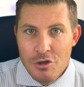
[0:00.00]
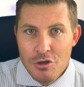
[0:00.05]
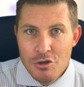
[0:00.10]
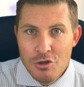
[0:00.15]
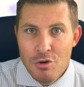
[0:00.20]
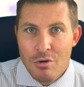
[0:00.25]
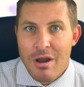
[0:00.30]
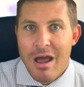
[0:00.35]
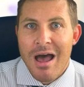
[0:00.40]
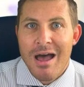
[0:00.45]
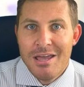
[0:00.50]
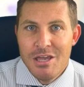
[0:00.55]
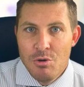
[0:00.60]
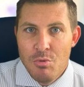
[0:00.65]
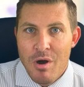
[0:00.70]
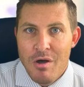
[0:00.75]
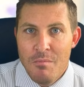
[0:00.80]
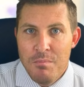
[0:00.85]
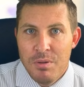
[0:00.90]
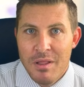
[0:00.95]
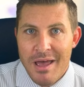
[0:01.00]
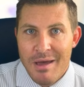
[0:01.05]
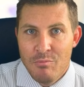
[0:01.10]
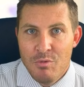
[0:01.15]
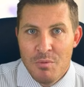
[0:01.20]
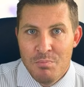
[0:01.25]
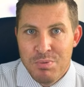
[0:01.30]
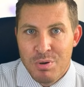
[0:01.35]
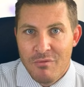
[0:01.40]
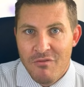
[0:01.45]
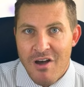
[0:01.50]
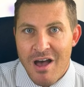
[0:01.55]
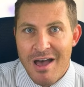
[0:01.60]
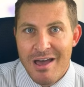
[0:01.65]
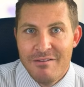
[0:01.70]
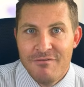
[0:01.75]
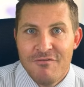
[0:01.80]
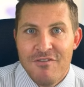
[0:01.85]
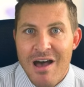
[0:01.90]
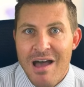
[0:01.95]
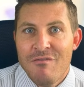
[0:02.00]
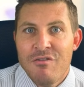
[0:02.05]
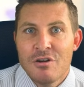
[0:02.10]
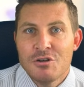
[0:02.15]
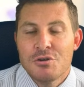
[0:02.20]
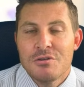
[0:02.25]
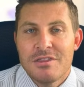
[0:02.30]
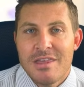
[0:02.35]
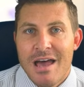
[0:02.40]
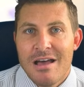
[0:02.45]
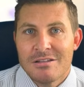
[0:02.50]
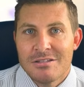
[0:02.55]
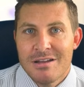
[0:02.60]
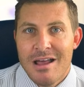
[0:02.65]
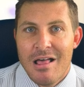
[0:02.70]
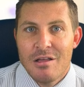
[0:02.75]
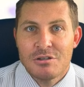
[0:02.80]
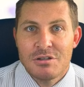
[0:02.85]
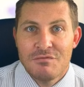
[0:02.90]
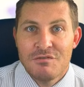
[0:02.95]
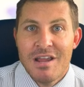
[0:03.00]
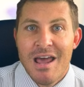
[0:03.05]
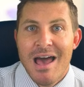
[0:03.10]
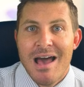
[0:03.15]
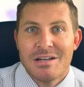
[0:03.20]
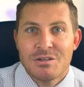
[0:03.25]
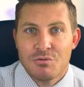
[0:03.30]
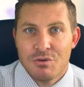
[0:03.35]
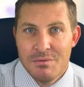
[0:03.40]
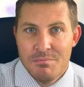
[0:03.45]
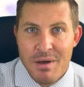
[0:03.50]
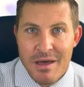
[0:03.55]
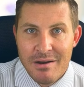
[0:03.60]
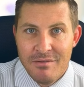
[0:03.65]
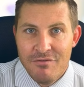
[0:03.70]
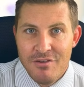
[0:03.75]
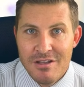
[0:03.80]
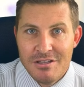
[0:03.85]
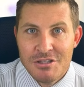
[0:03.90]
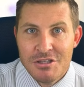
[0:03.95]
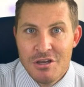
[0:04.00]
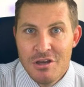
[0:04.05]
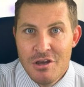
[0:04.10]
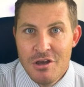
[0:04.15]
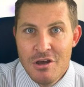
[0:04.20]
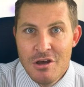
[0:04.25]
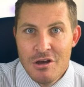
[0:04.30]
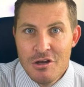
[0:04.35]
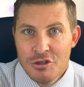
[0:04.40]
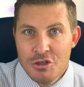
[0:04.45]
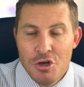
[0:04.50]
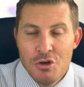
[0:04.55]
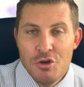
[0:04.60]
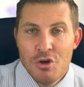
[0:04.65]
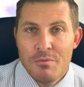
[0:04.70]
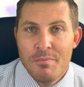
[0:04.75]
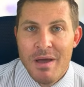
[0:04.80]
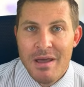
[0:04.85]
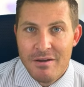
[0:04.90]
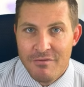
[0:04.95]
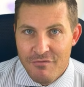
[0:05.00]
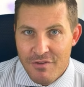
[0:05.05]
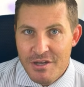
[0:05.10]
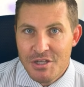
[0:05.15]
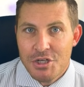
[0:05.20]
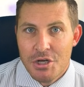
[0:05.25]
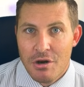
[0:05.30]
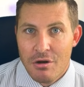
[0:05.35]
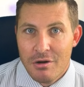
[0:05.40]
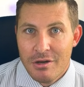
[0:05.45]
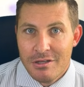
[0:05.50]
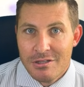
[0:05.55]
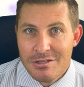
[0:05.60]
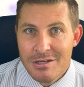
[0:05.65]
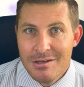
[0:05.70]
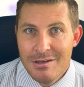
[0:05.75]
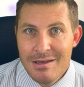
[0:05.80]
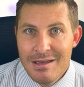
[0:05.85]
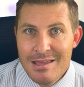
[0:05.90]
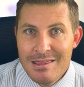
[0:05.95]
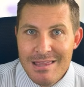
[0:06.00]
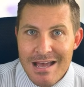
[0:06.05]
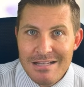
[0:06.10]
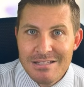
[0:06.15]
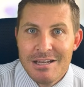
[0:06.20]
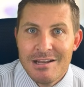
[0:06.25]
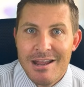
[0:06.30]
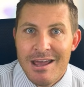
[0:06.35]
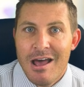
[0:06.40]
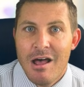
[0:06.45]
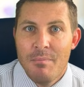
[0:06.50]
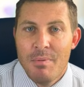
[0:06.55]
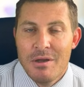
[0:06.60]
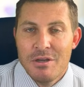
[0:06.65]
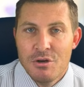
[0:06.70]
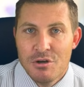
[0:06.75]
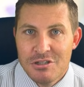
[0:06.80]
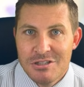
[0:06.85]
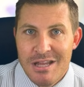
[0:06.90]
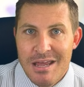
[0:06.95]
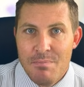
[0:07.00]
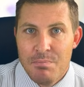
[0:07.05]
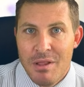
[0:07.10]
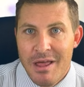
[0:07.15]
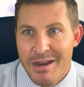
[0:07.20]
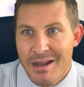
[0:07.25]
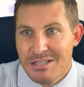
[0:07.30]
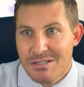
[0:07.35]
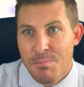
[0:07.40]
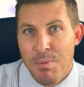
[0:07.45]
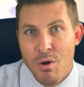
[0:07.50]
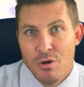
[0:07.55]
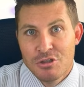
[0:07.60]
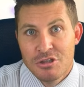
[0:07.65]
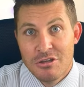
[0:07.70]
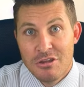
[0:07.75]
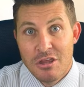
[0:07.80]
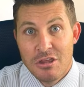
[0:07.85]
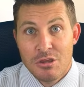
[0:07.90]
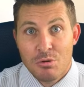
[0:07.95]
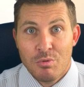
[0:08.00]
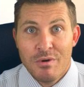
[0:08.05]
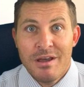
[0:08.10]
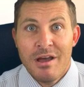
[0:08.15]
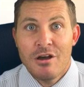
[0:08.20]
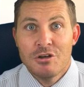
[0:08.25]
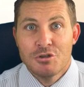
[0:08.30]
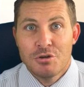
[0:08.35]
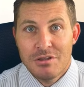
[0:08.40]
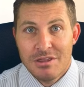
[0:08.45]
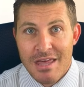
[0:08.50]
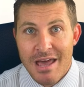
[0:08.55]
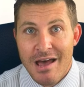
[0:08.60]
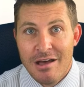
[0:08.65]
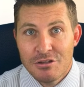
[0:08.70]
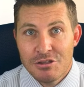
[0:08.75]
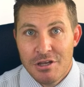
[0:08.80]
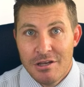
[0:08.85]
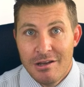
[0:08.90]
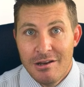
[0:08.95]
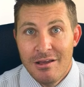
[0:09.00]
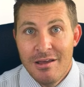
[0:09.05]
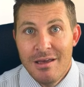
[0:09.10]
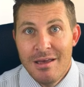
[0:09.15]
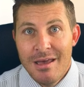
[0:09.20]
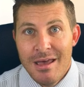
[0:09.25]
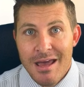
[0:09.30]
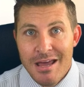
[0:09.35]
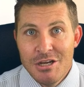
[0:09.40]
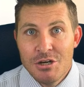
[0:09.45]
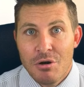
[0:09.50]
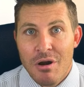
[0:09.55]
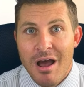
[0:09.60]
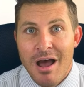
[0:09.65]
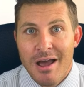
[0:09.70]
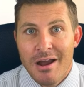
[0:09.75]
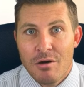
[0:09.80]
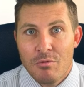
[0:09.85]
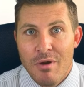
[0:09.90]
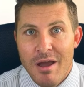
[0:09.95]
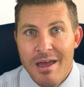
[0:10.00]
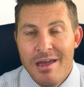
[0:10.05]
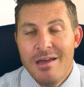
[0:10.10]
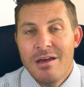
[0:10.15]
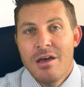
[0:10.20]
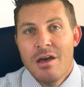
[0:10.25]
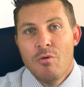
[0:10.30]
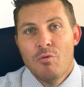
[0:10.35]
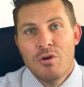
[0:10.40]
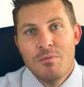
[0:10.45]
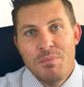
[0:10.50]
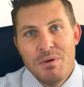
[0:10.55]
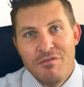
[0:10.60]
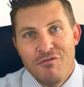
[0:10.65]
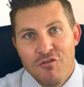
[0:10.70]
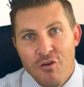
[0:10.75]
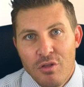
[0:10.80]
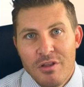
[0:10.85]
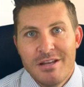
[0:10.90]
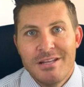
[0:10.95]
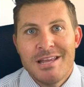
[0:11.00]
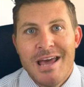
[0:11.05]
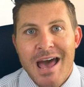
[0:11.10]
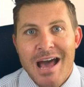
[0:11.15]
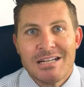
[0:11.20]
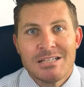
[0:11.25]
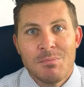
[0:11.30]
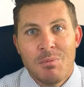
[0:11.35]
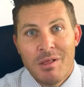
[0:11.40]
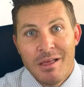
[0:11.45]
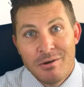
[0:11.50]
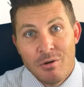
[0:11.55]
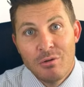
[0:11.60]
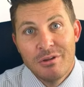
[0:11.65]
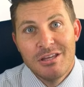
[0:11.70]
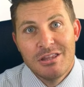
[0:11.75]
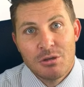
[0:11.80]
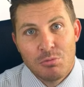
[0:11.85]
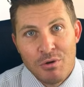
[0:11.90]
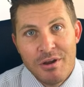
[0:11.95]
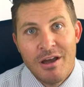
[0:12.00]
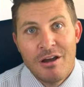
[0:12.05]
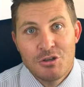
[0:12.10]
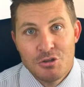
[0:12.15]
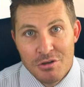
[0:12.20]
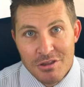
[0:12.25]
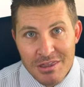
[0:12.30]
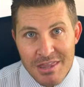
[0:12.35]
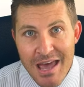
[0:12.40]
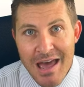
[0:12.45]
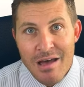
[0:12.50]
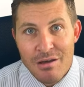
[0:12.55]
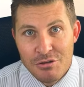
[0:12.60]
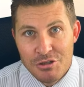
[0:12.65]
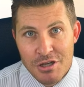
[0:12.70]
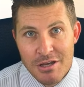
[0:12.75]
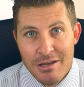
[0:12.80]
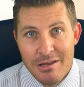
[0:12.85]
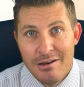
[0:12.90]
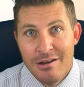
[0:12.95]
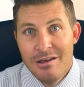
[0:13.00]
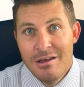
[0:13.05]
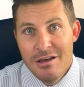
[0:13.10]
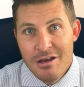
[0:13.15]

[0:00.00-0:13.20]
your I U L plan would provide five hundred thousand dollars of tax-free benefits to your beneficiaries. That's going to help out your estate plan, as opposed to the three hundred thousand dollars in your I R A would be fully taxable at only three hundred thousand dollars